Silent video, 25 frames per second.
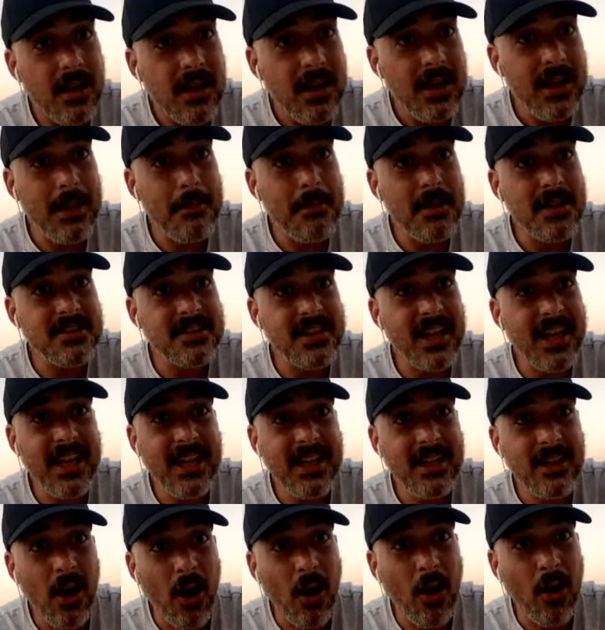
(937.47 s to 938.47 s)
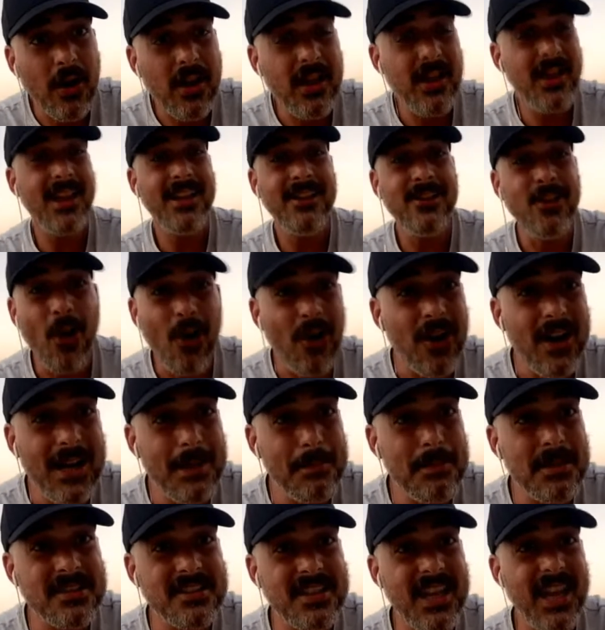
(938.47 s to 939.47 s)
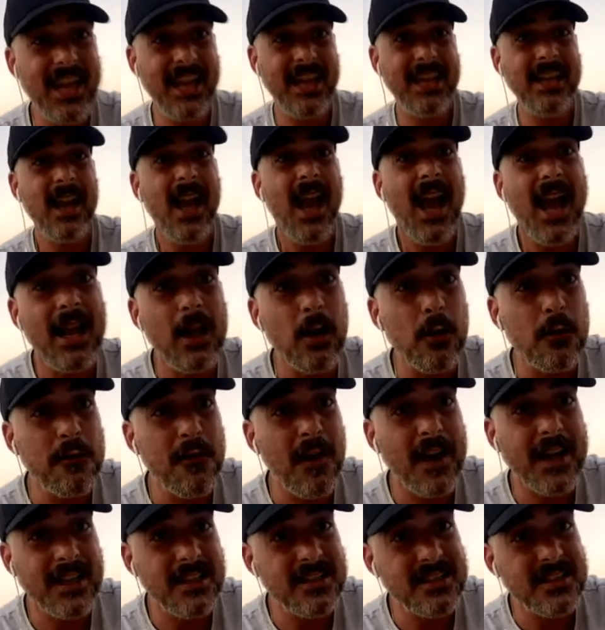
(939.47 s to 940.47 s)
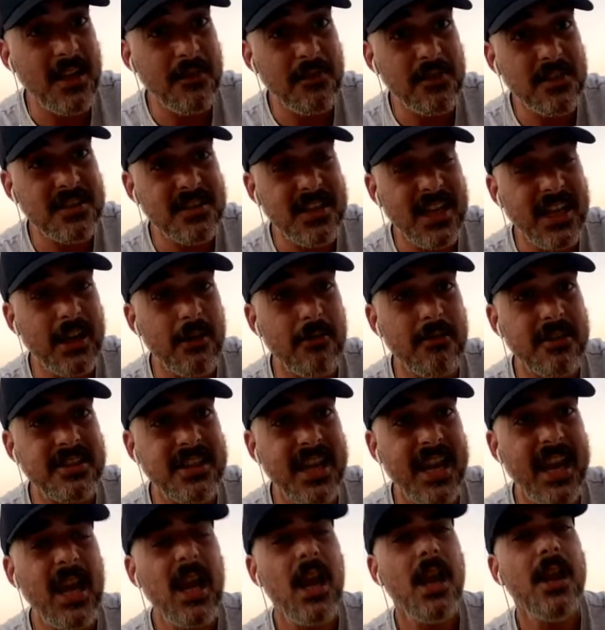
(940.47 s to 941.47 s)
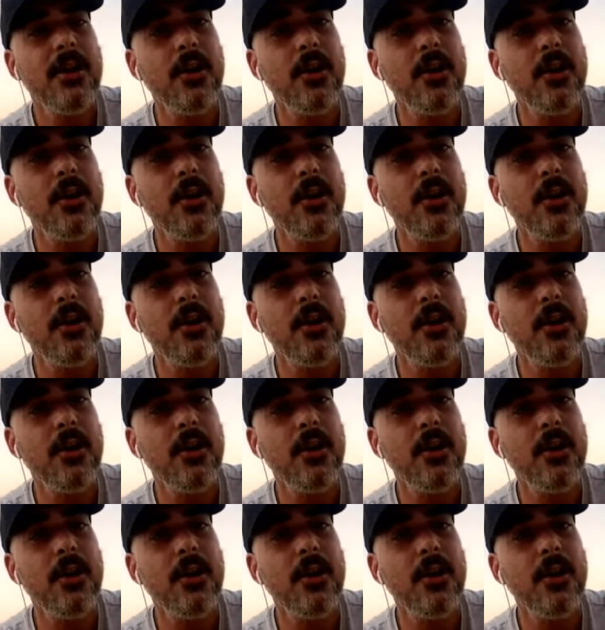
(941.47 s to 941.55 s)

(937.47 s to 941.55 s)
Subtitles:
limousine, not a limousine, a little fucking seven-seater, is it?